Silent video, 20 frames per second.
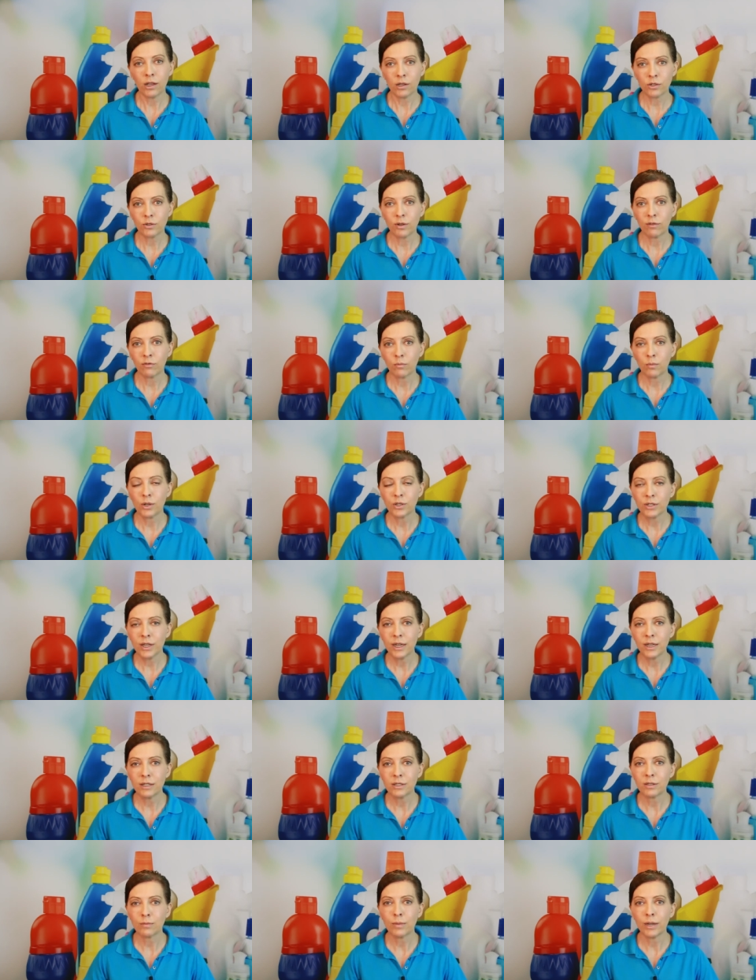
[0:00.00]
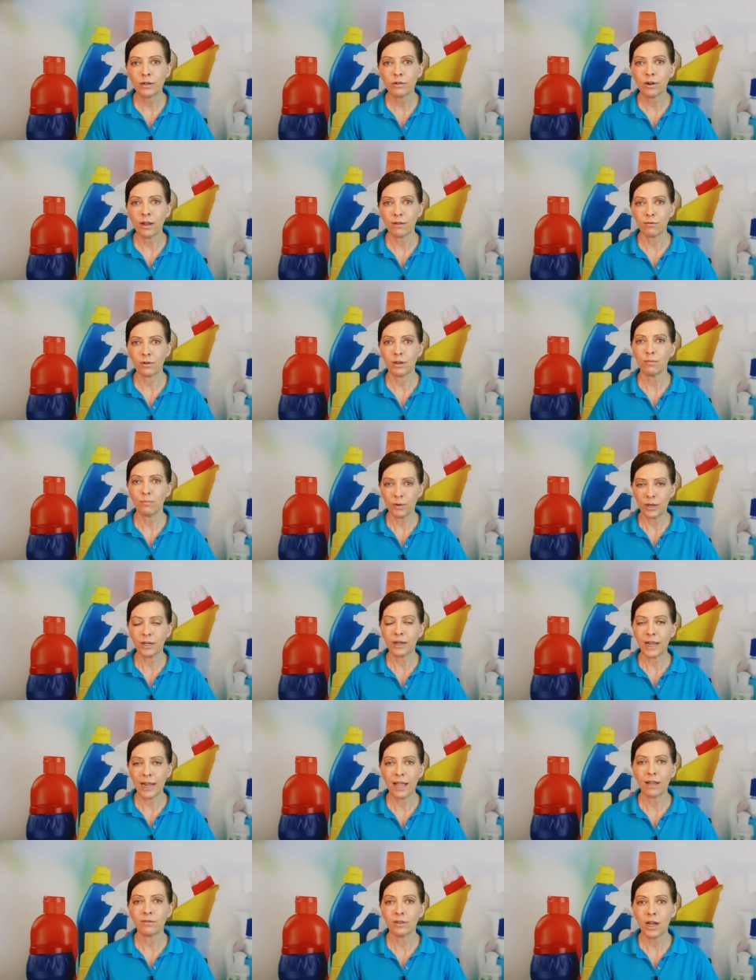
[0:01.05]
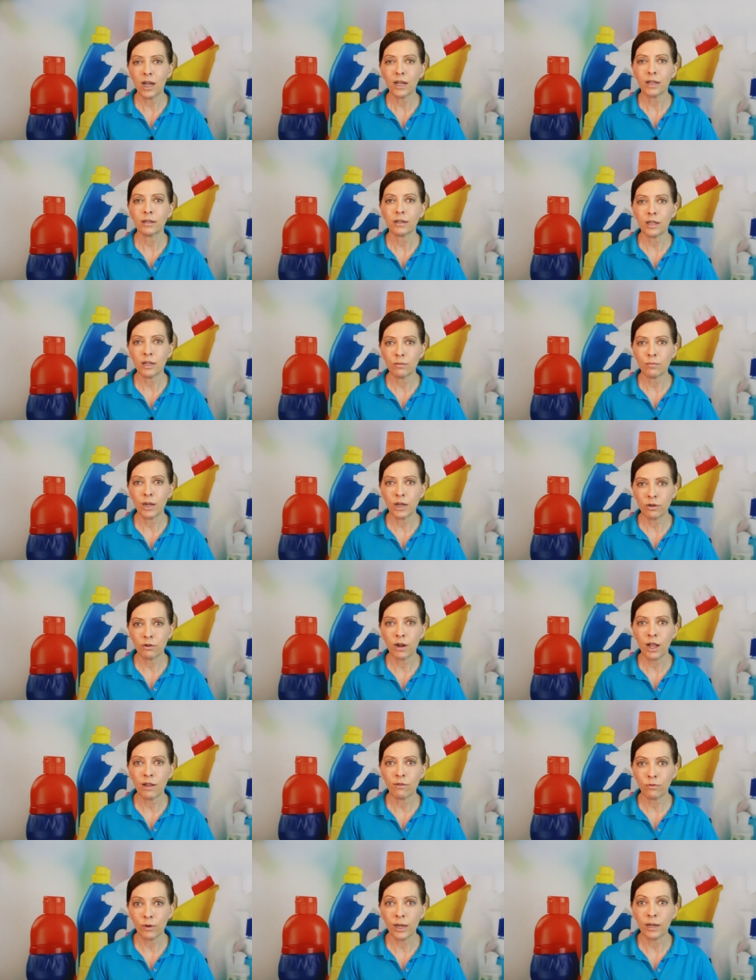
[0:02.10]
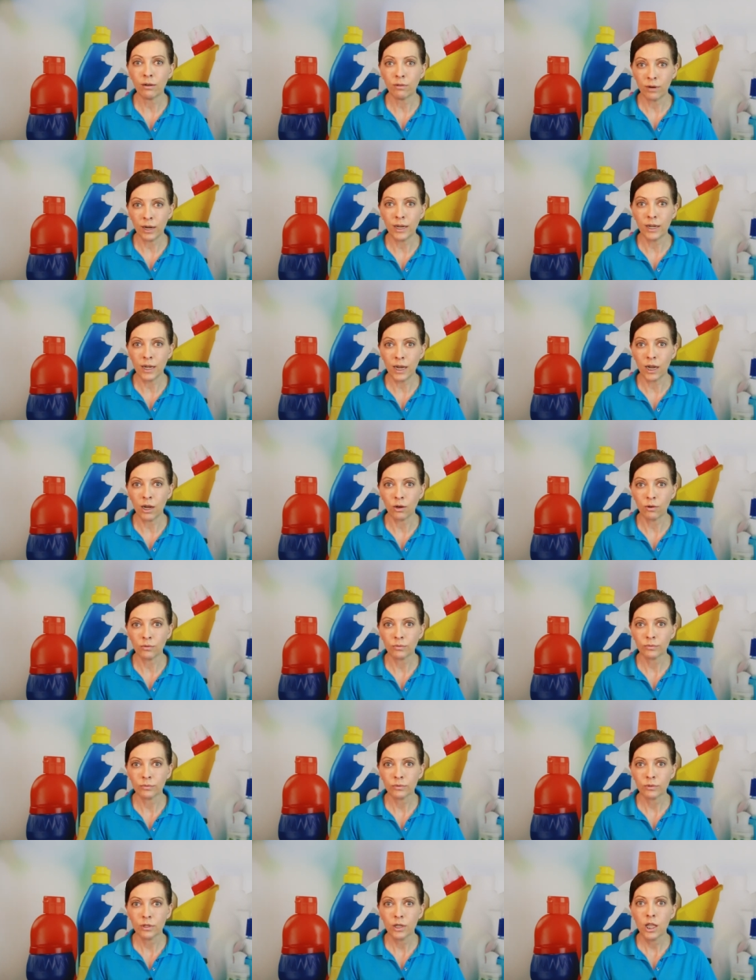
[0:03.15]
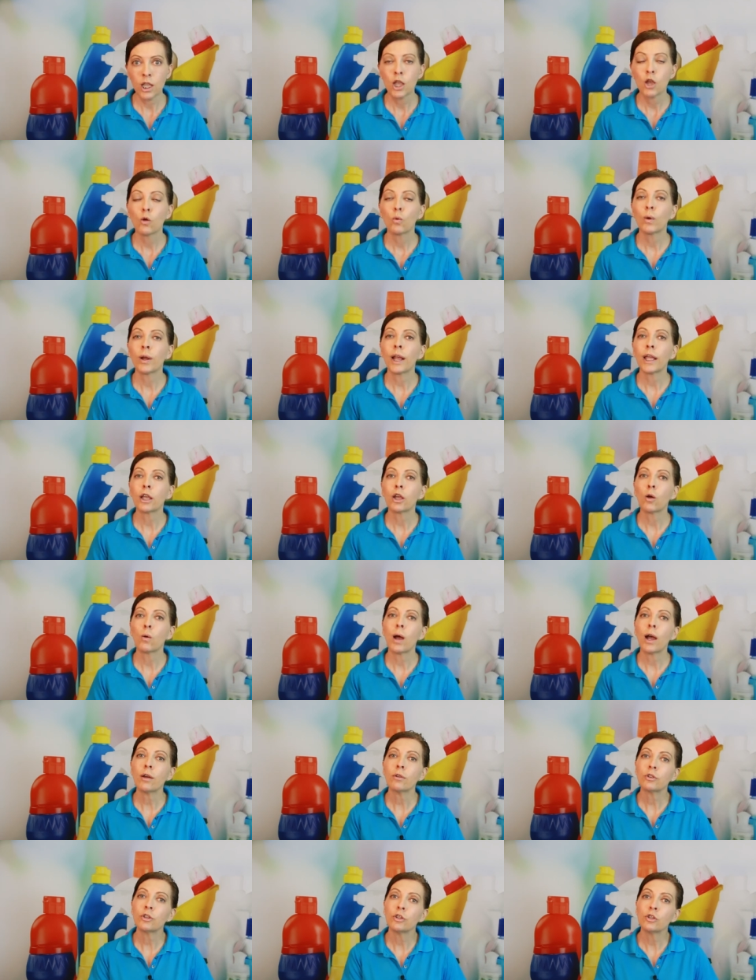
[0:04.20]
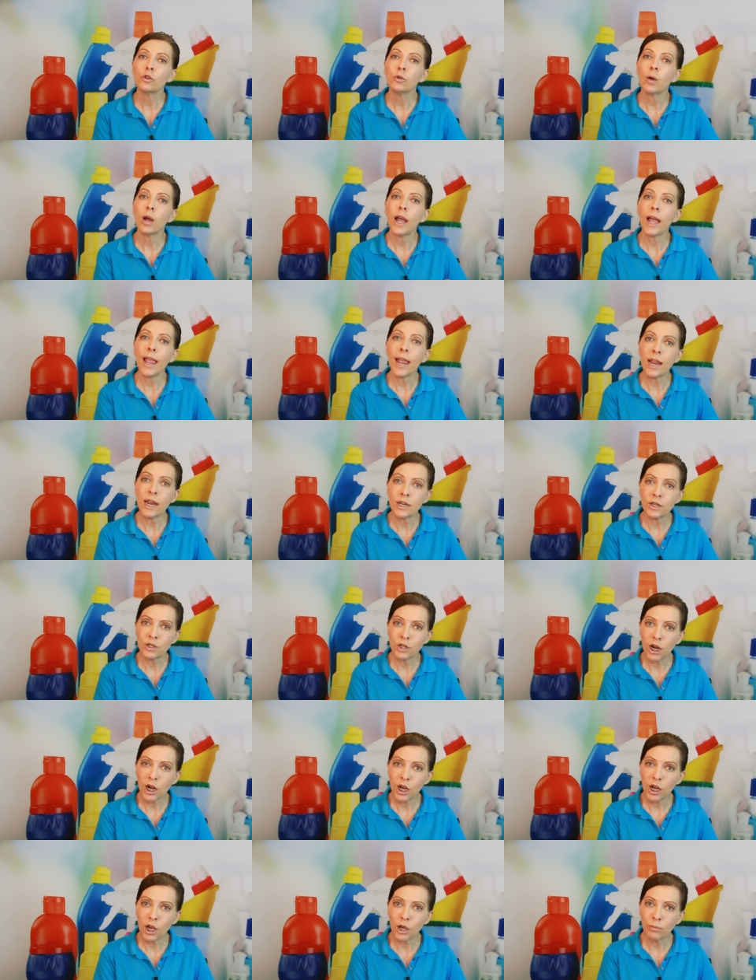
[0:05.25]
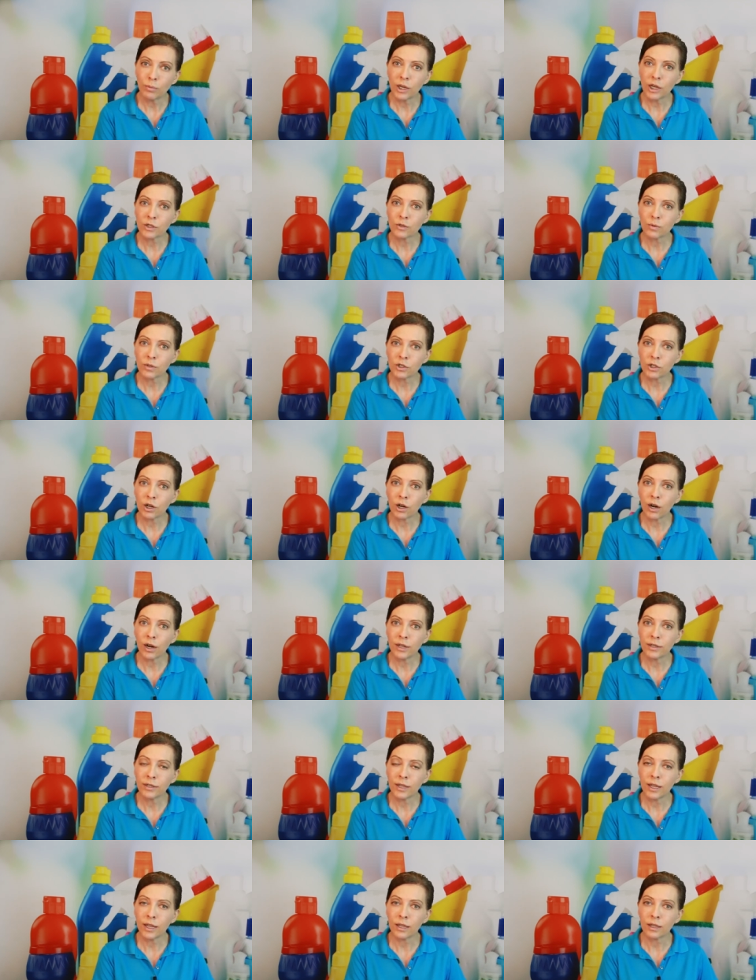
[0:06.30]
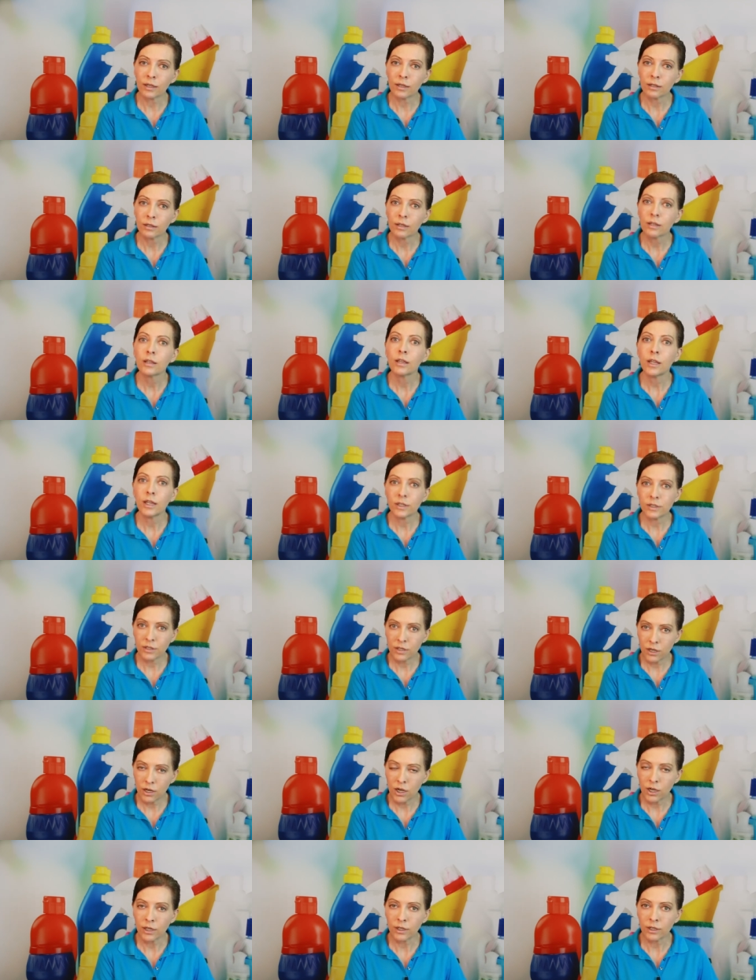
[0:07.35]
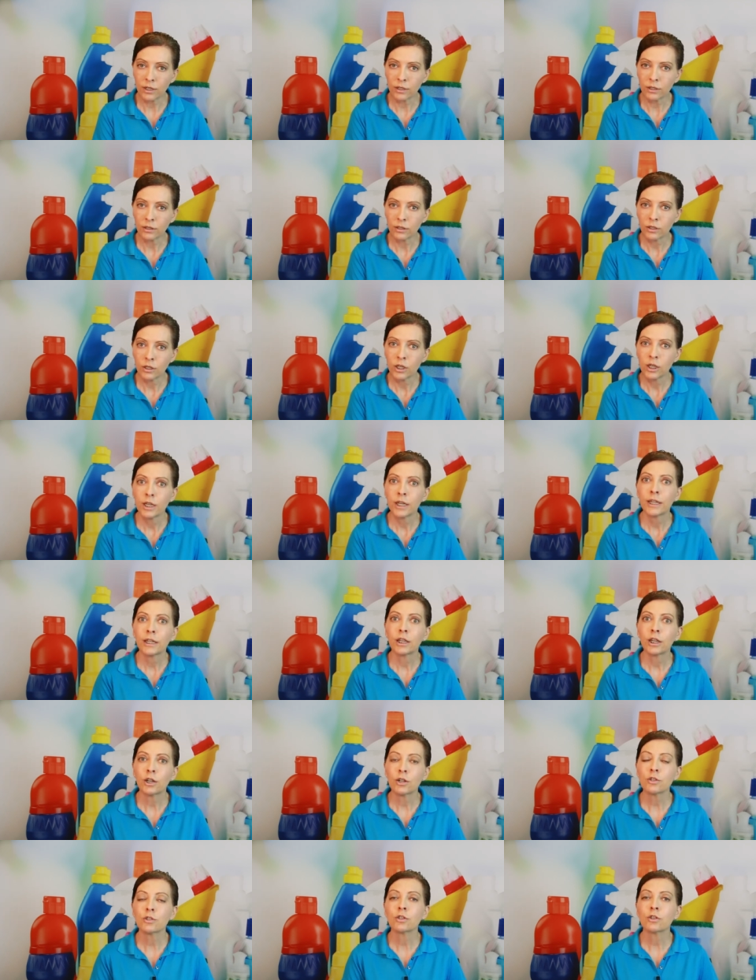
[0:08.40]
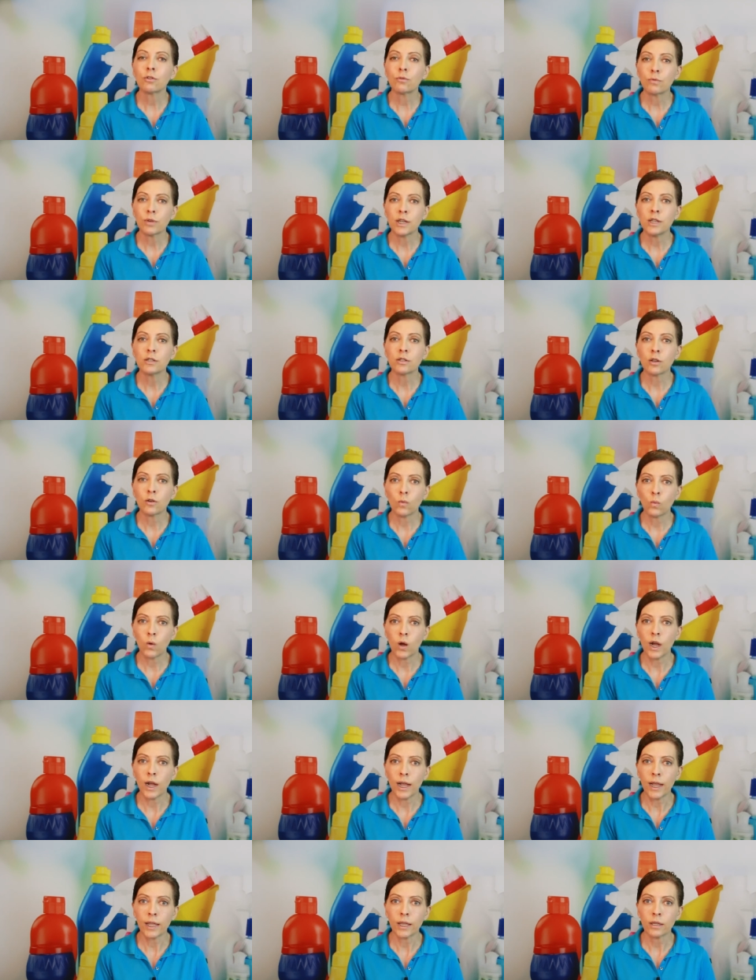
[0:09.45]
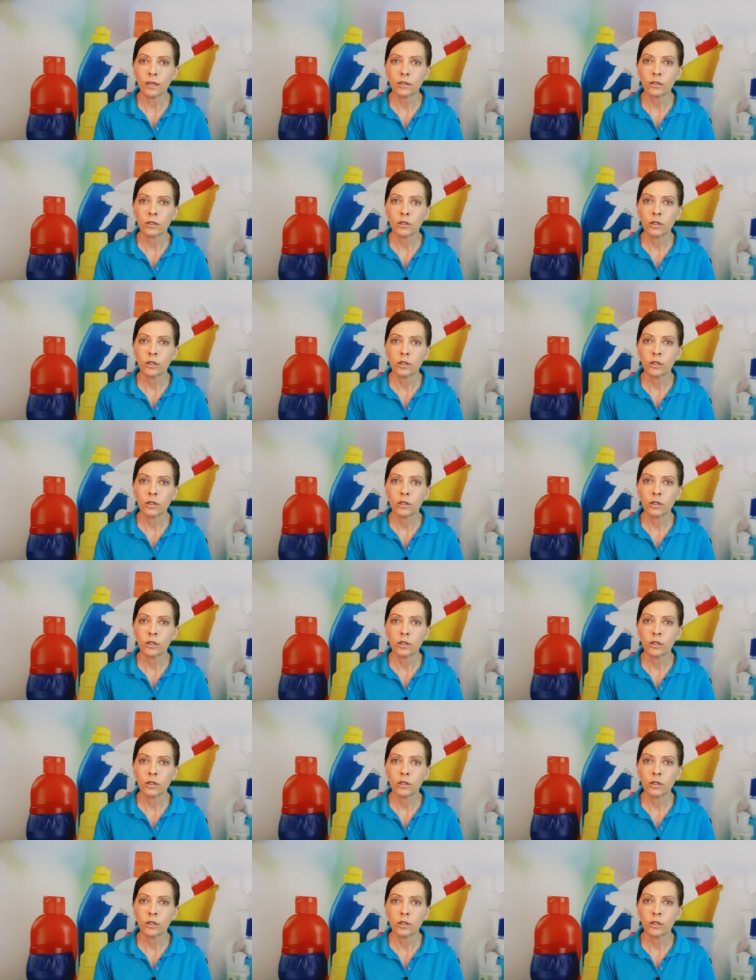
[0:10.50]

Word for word: I also have a Mercedes in my driveway, but I have a Honda in my driveway right now. When I go out to do a job, guess which car I take? It's the Honda. Here's the reason why.